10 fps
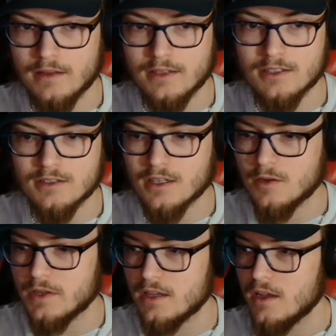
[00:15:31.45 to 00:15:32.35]
And this is going
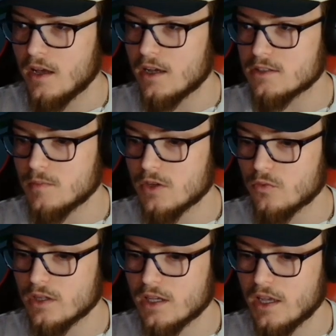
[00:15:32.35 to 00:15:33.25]
to be something
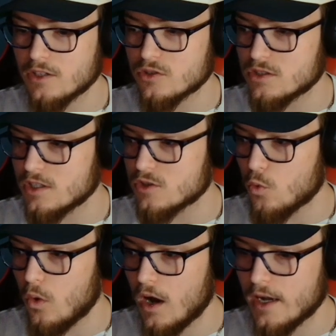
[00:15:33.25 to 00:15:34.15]
really interesting to
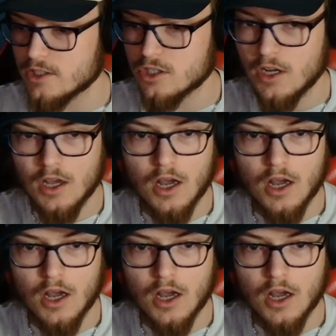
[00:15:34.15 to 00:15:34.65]
watch.